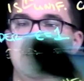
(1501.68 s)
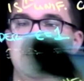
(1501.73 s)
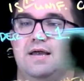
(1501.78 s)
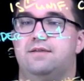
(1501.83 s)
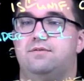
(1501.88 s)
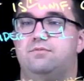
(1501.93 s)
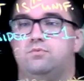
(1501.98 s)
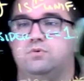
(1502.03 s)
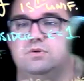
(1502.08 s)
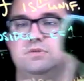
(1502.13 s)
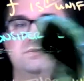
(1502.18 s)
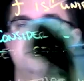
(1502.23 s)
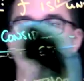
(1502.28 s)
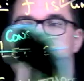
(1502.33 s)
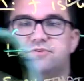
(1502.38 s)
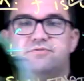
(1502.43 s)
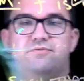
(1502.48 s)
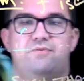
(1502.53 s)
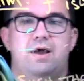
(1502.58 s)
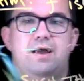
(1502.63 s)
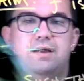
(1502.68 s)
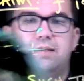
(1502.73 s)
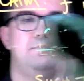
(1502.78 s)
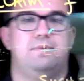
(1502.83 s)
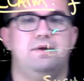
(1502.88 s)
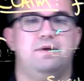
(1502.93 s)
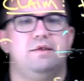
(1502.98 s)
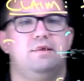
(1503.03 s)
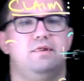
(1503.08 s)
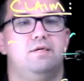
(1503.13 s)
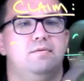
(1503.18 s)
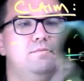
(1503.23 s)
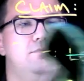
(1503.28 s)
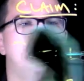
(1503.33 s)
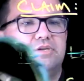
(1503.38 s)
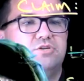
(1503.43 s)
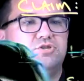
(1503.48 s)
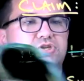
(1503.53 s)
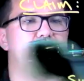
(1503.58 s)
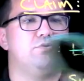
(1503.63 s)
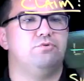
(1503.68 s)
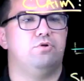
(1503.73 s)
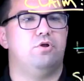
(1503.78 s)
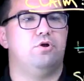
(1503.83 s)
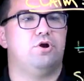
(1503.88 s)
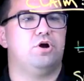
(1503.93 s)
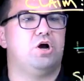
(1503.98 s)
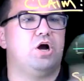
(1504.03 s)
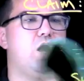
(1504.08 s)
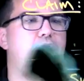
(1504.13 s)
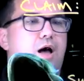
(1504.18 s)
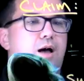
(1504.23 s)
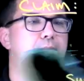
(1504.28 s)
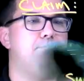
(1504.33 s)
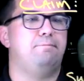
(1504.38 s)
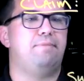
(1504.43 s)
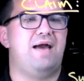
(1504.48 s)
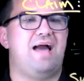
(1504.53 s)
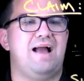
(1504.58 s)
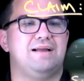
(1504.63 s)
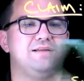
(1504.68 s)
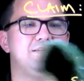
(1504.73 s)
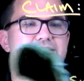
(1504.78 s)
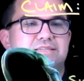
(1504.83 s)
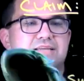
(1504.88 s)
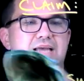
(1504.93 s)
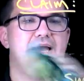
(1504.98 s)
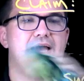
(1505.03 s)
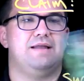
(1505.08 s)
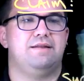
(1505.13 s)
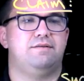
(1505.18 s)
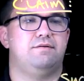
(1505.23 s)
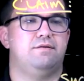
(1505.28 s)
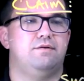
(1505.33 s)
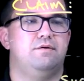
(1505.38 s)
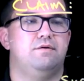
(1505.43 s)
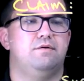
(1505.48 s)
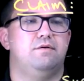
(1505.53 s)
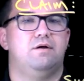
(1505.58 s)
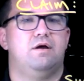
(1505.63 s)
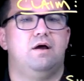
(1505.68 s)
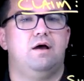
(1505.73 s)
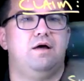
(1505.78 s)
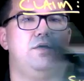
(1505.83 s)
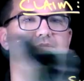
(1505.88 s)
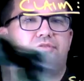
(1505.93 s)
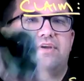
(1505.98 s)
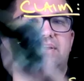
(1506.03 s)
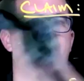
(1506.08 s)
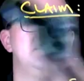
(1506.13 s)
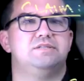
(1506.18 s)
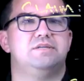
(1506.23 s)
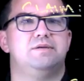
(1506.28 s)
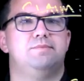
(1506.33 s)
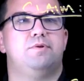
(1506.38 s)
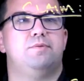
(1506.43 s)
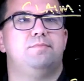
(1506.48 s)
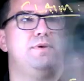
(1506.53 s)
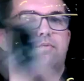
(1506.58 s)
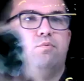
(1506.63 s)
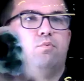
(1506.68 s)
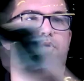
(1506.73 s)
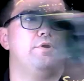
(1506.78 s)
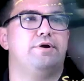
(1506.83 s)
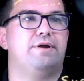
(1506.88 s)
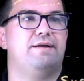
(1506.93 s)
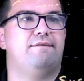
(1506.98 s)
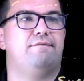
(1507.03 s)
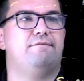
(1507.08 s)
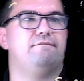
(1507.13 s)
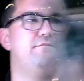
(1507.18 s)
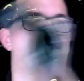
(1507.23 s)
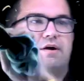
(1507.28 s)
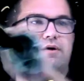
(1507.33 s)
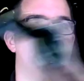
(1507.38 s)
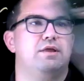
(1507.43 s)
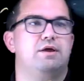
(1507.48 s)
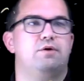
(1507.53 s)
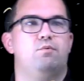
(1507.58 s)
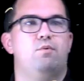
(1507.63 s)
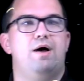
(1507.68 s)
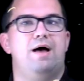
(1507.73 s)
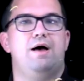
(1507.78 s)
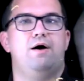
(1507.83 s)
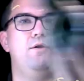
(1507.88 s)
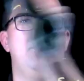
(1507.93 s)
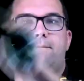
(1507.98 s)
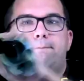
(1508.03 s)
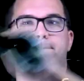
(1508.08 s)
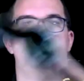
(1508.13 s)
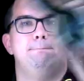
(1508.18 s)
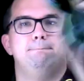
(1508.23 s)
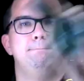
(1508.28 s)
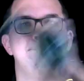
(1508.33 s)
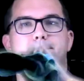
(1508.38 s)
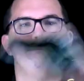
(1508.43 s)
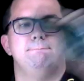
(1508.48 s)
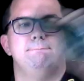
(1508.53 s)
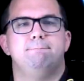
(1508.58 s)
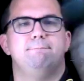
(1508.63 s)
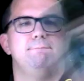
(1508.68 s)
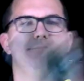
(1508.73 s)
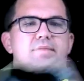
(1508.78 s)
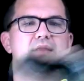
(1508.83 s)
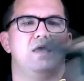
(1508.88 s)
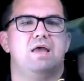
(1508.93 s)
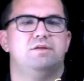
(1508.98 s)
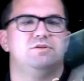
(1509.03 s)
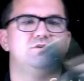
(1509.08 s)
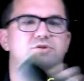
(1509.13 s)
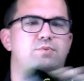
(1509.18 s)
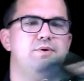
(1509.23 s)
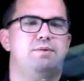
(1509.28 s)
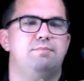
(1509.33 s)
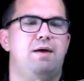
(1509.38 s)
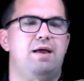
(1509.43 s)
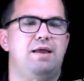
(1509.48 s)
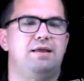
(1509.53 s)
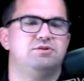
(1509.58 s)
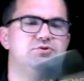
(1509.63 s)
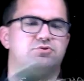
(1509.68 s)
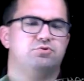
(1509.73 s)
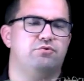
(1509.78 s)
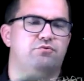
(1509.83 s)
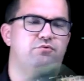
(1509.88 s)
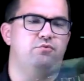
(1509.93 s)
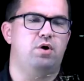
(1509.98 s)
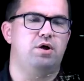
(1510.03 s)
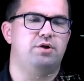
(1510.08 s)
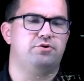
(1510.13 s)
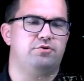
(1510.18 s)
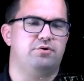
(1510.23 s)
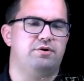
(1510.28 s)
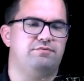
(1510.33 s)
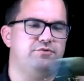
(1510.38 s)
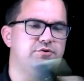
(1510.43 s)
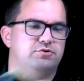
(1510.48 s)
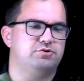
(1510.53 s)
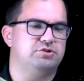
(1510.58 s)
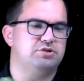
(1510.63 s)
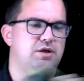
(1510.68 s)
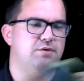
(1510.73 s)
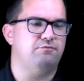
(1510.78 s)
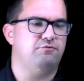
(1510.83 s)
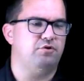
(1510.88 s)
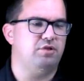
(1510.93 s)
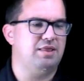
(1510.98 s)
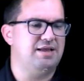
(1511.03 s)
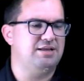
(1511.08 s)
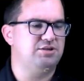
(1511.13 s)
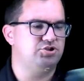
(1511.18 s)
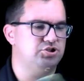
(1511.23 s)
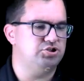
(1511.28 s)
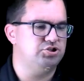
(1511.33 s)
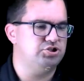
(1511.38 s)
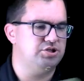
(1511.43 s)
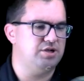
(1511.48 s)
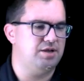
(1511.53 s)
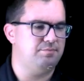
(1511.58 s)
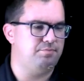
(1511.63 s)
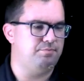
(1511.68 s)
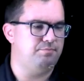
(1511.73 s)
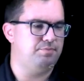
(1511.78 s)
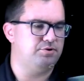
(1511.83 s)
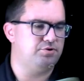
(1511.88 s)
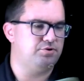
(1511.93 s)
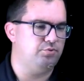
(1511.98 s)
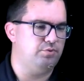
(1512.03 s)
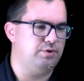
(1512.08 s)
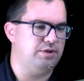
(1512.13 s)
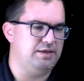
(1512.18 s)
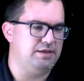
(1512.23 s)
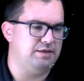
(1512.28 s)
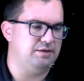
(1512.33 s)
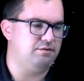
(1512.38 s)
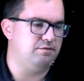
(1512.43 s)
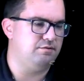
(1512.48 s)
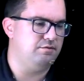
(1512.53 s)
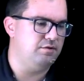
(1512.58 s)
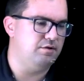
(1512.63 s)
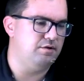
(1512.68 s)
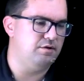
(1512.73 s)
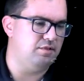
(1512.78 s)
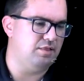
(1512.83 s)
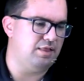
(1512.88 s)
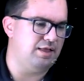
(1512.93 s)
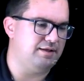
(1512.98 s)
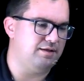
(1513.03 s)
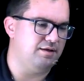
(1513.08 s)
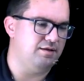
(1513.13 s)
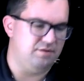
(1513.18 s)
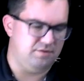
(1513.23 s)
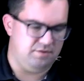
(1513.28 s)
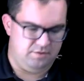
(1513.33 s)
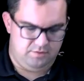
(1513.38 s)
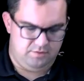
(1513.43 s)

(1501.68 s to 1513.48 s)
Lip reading: set was fine. But in general, on a compact set, things seem to be working fairly well. And so we might sort of wonder if there's some relationship between, like,